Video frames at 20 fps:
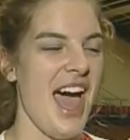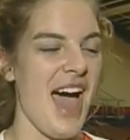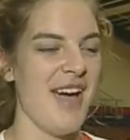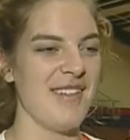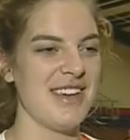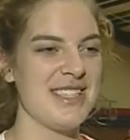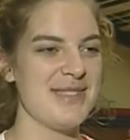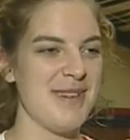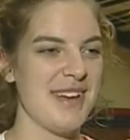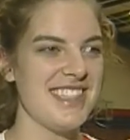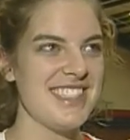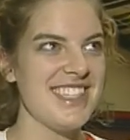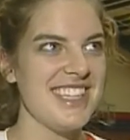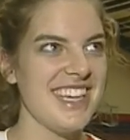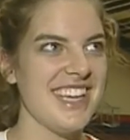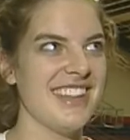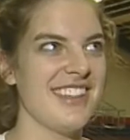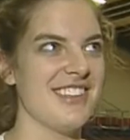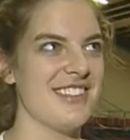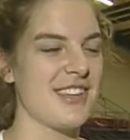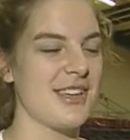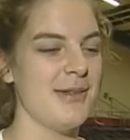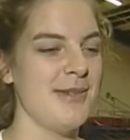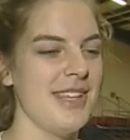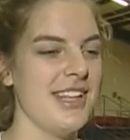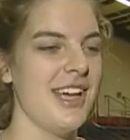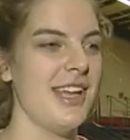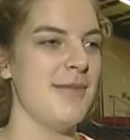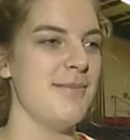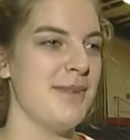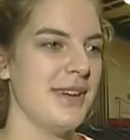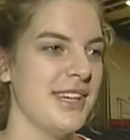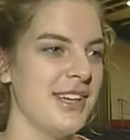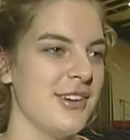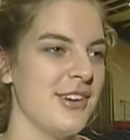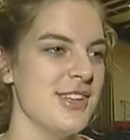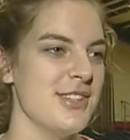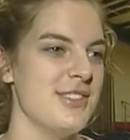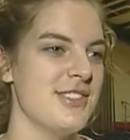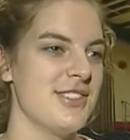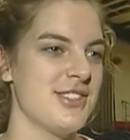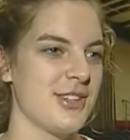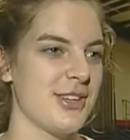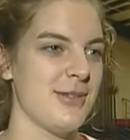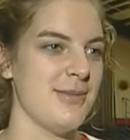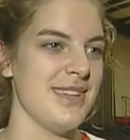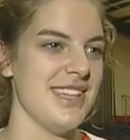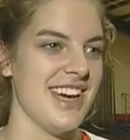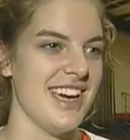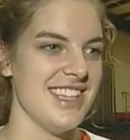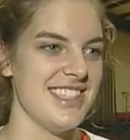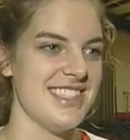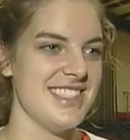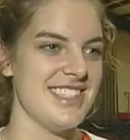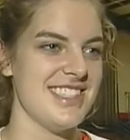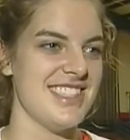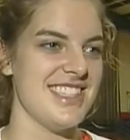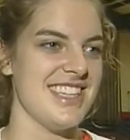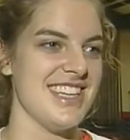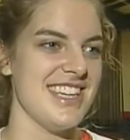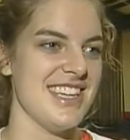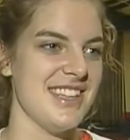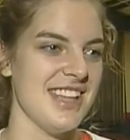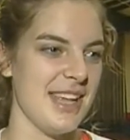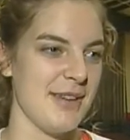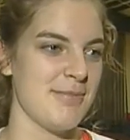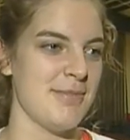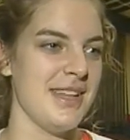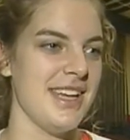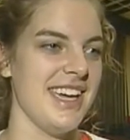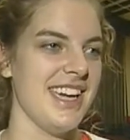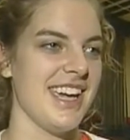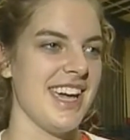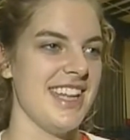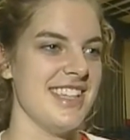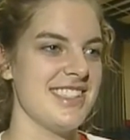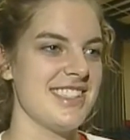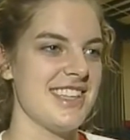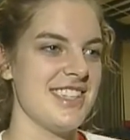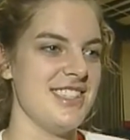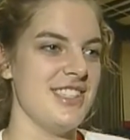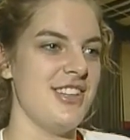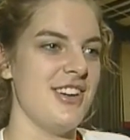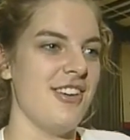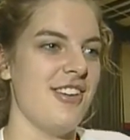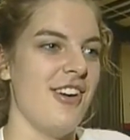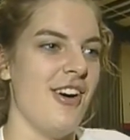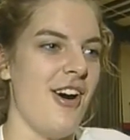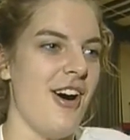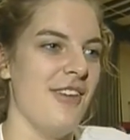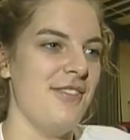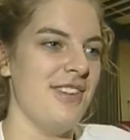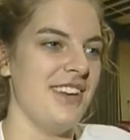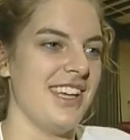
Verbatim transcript: I'm expecting there's going to be a lot of big girls, which is going to be nice to see and like play against, because you don't often